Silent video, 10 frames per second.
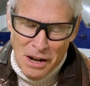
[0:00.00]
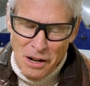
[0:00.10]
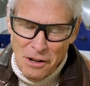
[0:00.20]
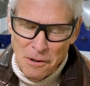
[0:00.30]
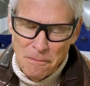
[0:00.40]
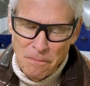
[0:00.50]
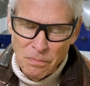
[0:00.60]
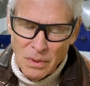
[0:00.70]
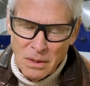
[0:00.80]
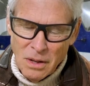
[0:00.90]
I
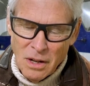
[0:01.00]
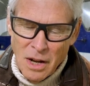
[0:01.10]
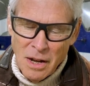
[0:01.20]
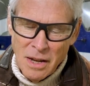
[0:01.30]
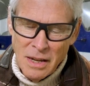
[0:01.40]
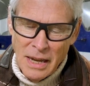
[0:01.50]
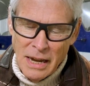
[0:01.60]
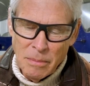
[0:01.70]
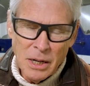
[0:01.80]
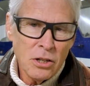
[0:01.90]

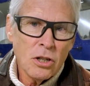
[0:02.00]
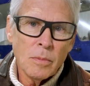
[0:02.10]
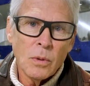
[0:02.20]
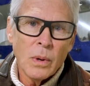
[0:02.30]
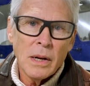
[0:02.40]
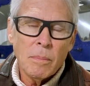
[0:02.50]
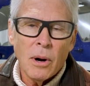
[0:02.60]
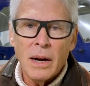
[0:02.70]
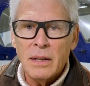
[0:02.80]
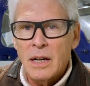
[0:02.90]
am an instrument-rated
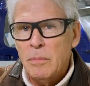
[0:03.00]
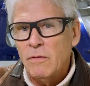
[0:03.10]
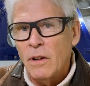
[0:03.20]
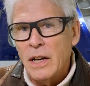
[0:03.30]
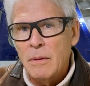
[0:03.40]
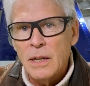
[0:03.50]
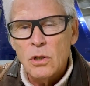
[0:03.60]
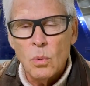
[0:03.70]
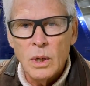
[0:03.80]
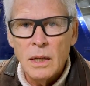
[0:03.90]
pilot. I've been flying about
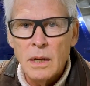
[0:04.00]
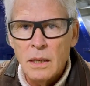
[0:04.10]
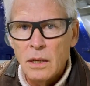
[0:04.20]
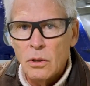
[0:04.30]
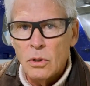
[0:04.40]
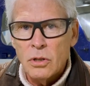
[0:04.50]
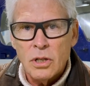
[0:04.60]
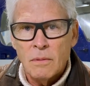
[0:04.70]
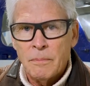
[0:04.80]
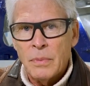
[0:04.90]
28
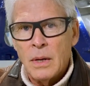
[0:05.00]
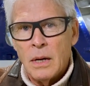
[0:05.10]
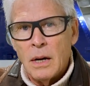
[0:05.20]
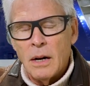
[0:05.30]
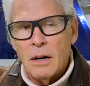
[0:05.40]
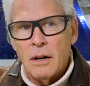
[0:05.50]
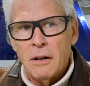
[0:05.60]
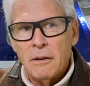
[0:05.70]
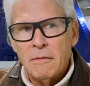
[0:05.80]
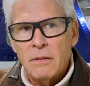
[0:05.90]
years.
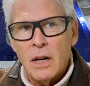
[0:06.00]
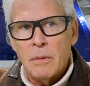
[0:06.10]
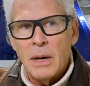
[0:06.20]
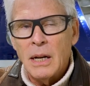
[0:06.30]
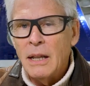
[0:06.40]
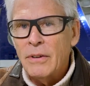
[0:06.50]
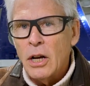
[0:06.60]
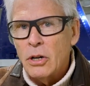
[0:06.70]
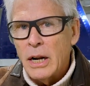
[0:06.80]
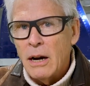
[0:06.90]
I've got about
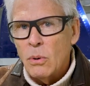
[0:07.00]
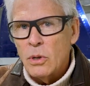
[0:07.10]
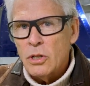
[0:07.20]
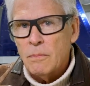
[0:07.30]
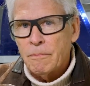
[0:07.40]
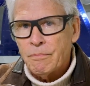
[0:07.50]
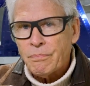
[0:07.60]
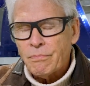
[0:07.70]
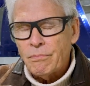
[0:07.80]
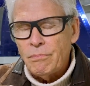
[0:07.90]
1,100 hours.
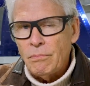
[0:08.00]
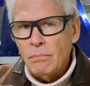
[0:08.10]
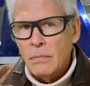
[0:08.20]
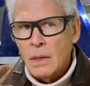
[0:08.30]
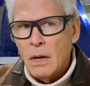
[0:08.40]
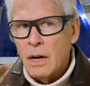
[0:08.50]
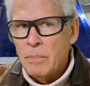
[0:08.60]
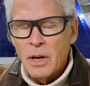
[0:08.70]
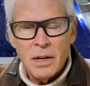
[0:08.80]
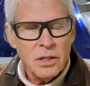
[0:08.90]

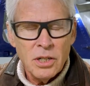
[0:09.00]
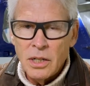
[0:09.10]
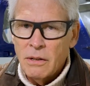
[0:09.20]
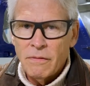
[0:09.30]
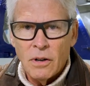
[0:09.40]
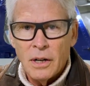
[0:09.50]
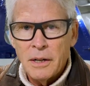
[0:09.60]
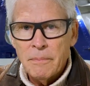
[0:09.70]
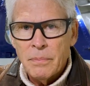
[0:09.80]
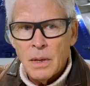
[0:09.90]
I'm not a CFI.